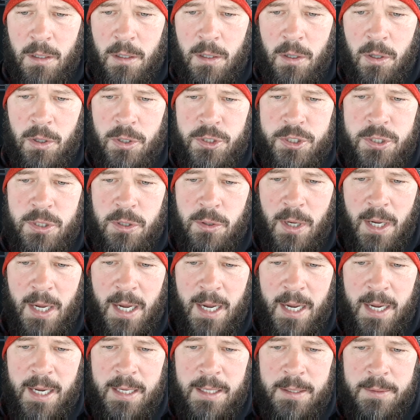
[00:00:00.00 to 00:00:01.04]
Also
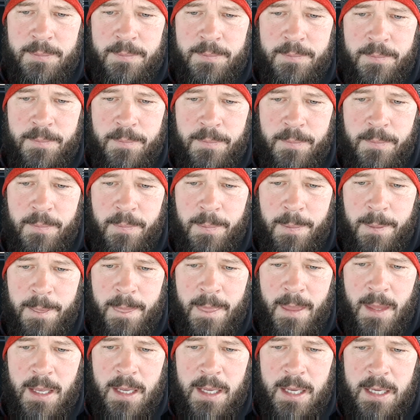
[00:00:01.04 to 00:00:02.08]
I,
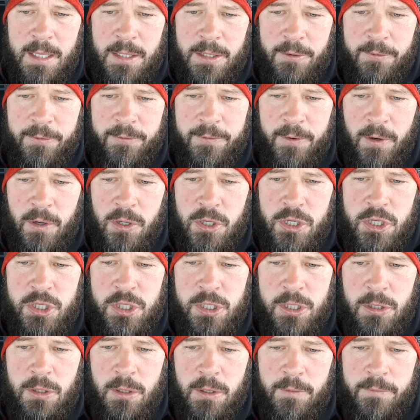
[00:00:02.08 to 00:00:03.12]
in the first
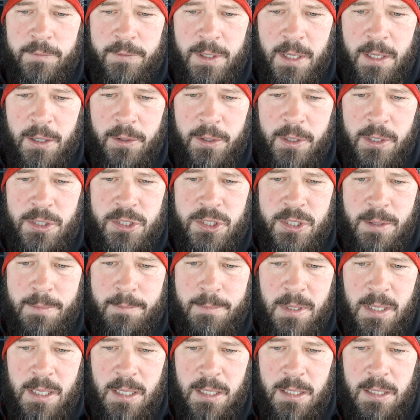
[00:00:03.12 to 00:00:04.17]
year of Darius the
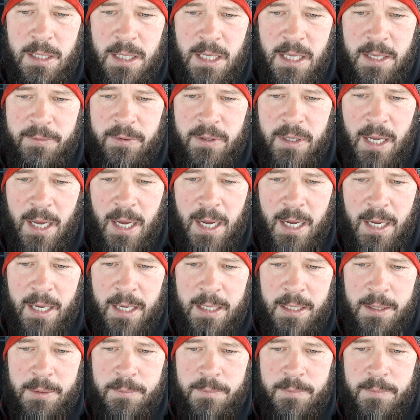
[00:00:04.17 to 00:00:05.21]
Mede, even
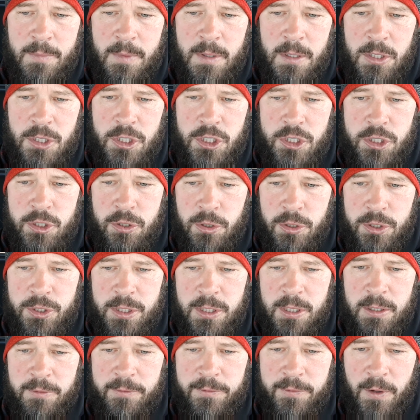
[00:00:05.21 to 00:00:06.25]
I, stood to
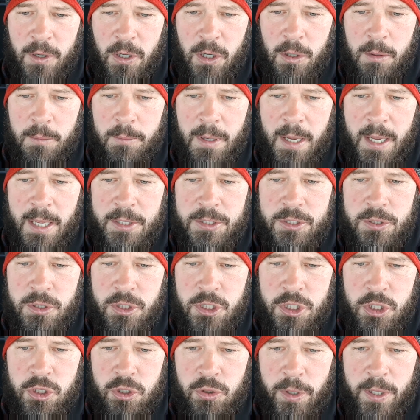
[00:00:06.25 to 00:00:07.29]
confirm and to
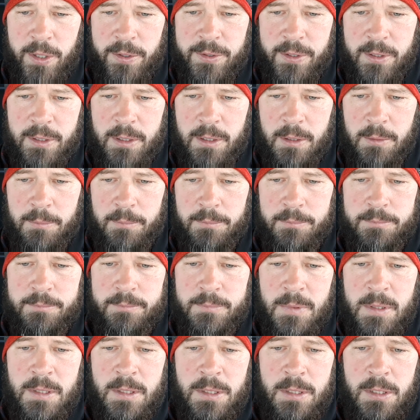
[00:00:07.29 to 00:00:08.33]
strengthen him.
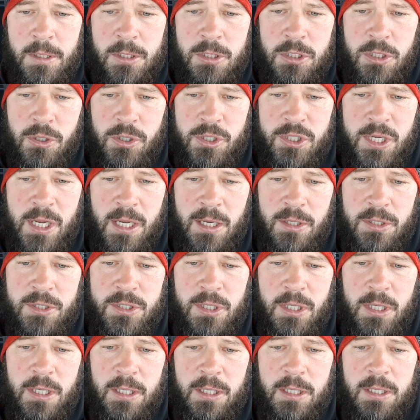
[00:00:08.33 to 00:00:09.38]
So it sounds
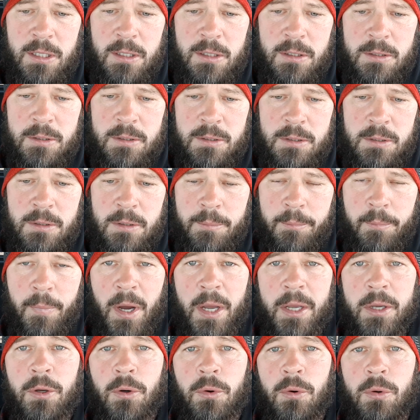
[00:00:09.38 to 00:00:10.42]
like
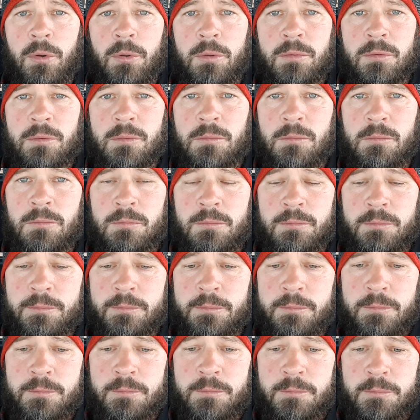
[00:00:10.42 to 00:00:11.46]
Michael,
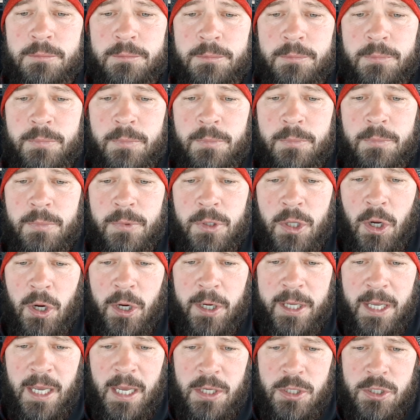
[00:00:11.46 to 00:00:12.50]
the
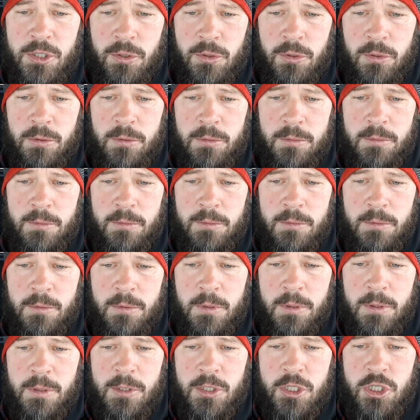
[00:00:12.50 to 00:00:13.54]
archangel,
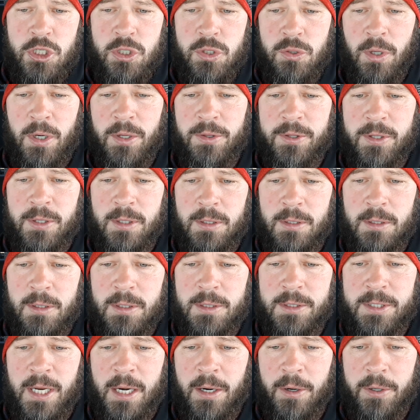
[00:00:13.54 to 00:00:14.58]

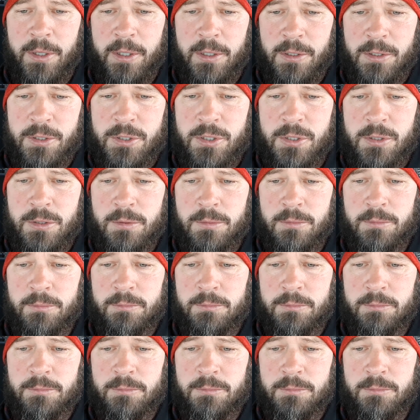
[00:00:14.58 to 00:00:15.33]
strengthened Darius